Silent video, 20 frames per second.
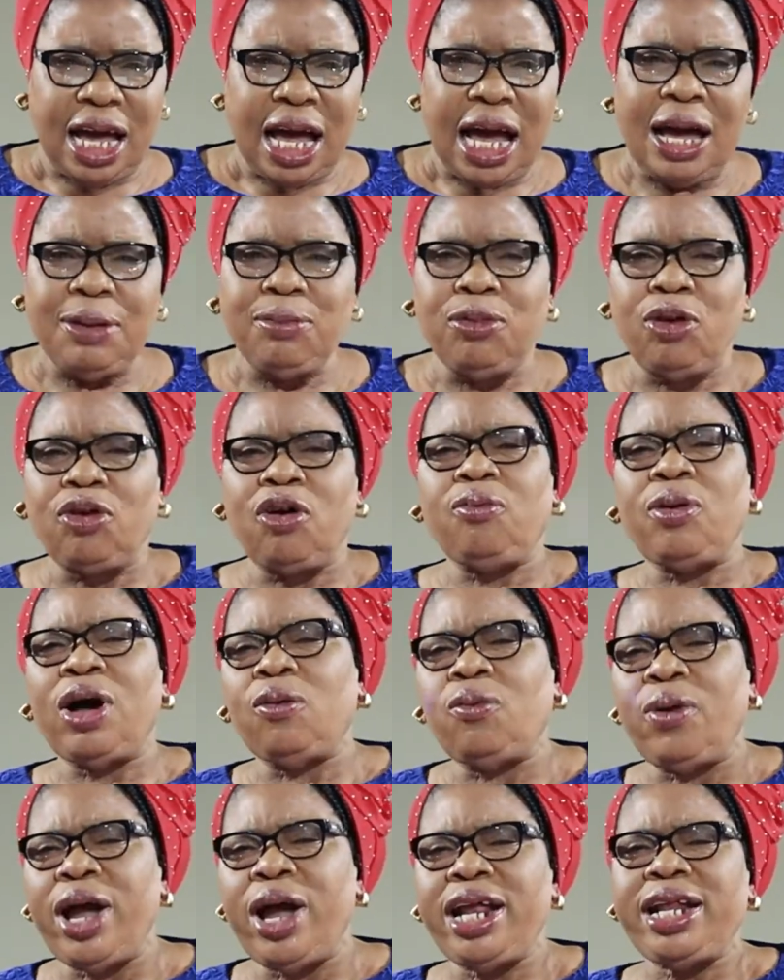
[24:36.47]
And
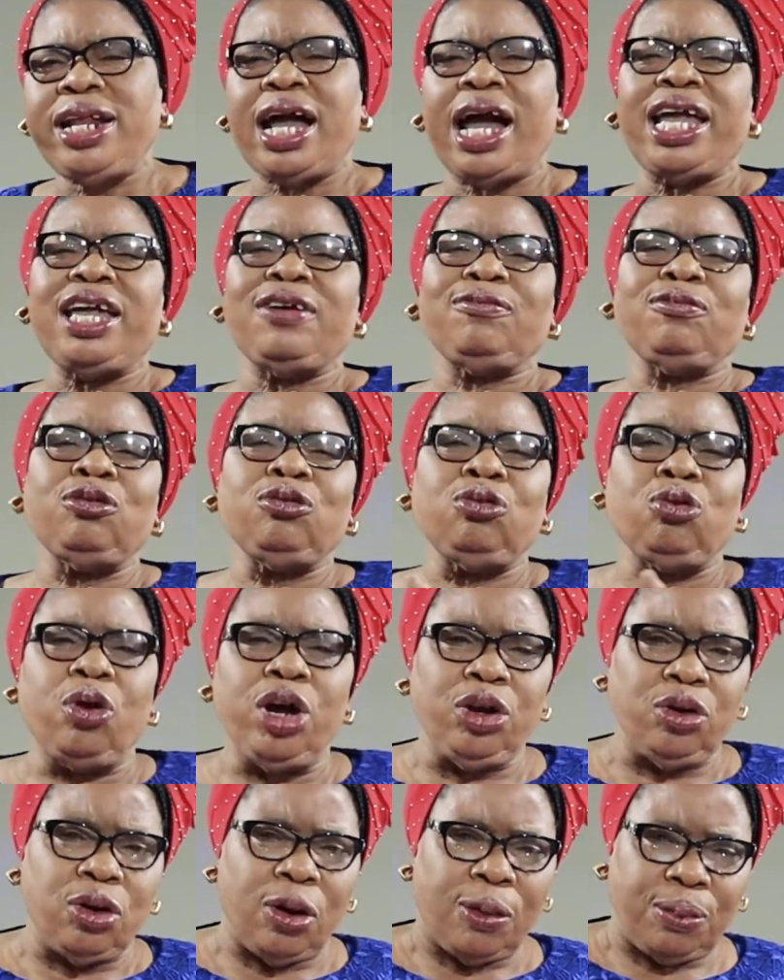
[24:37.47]
moreover, when they are even
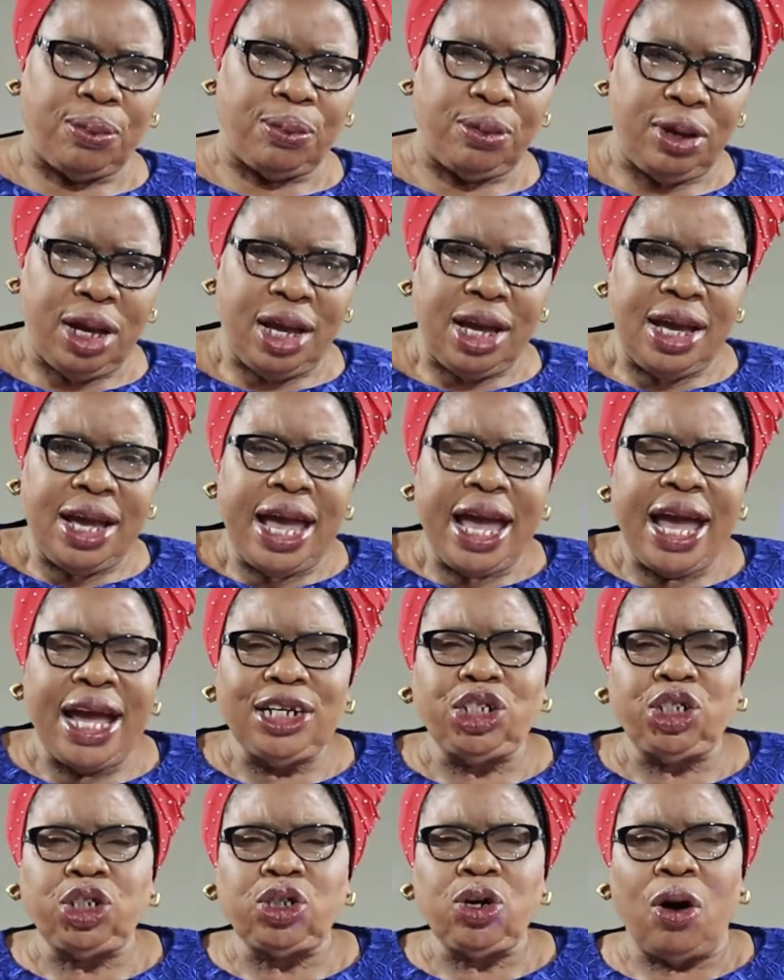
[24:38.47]
growing up,
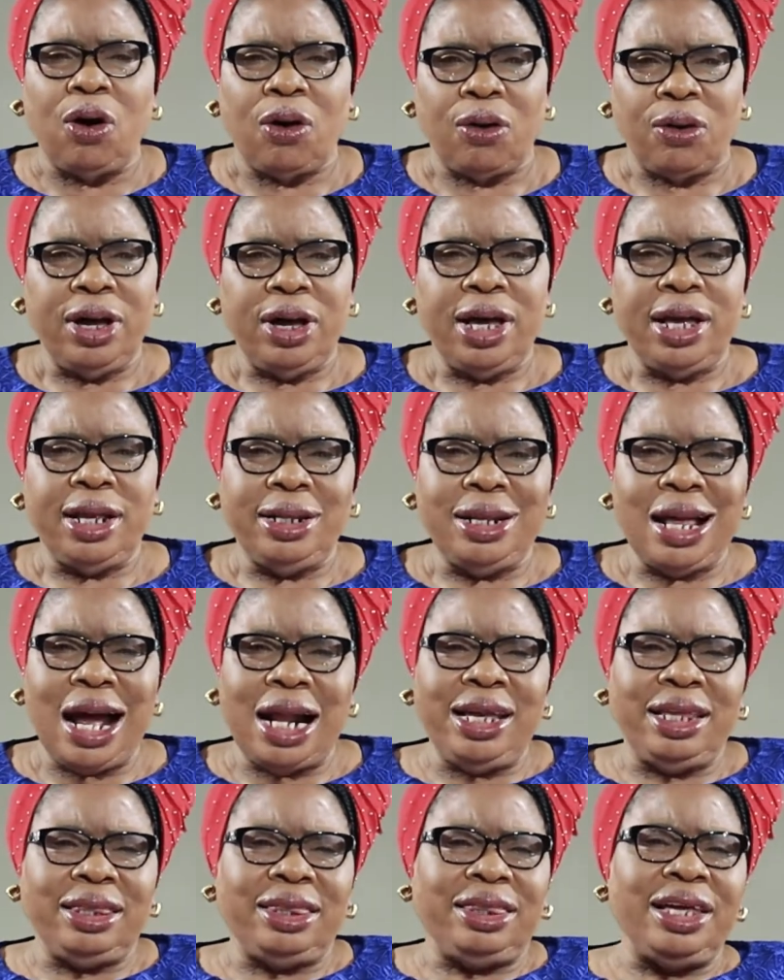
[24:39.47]
ensure
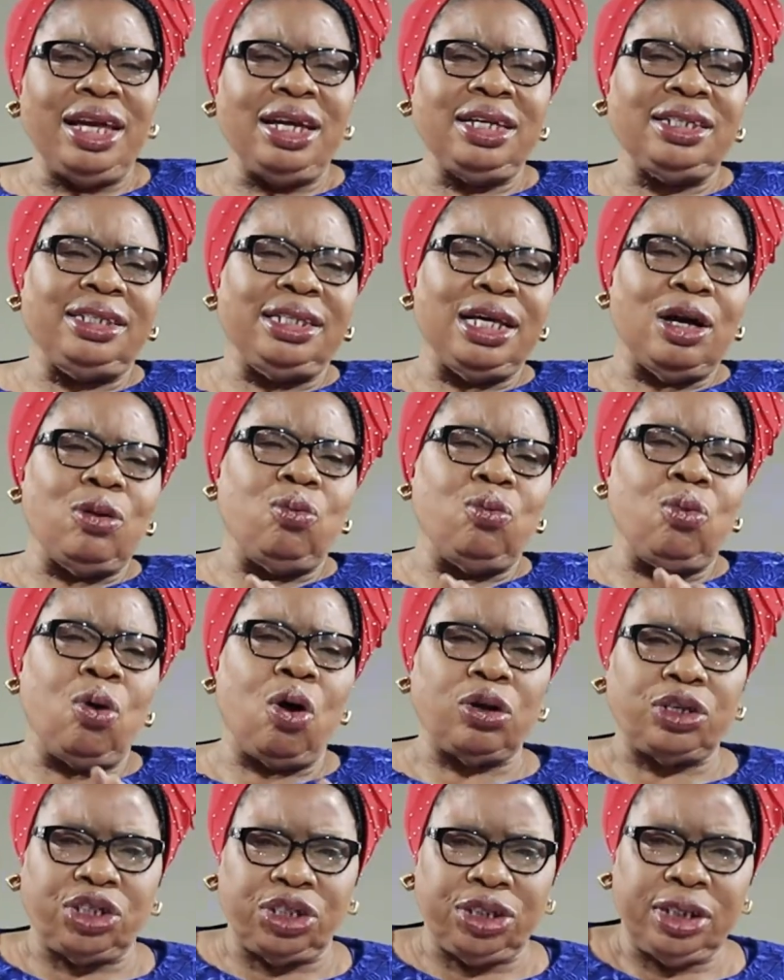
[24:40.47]
that the things they
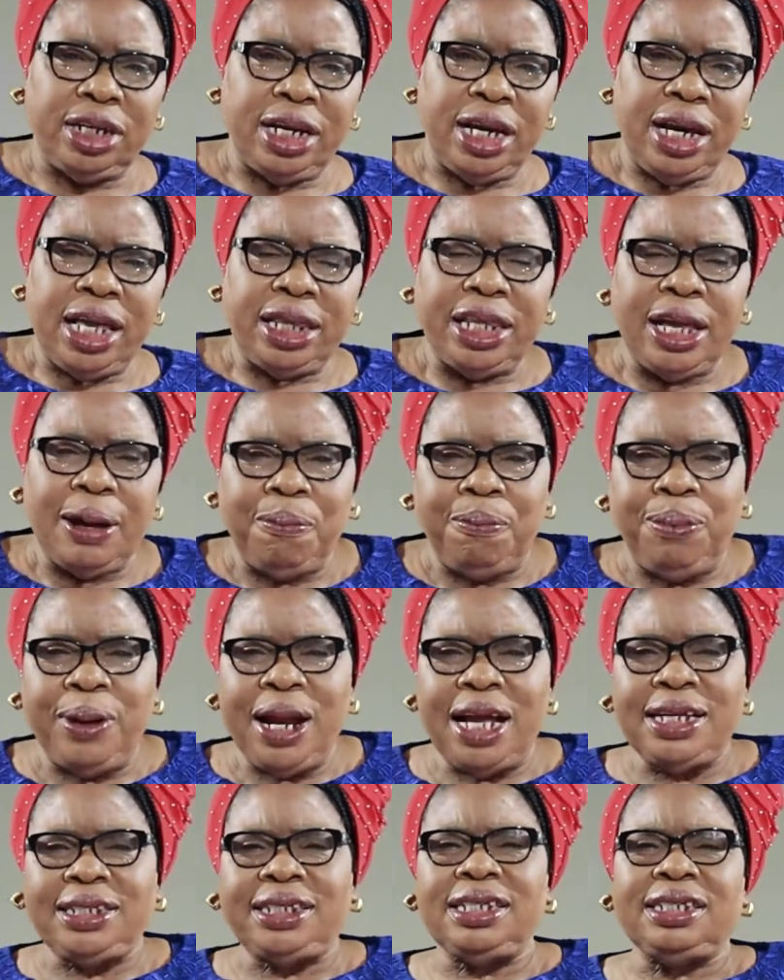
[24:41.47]
watch, the
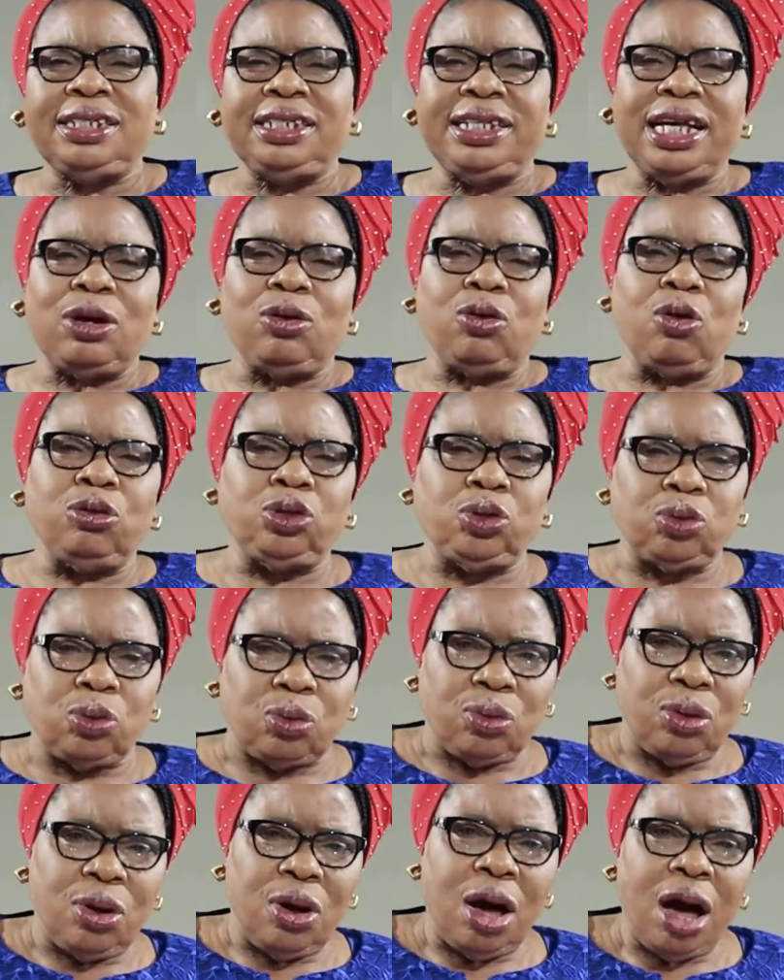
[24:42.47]
places they go to,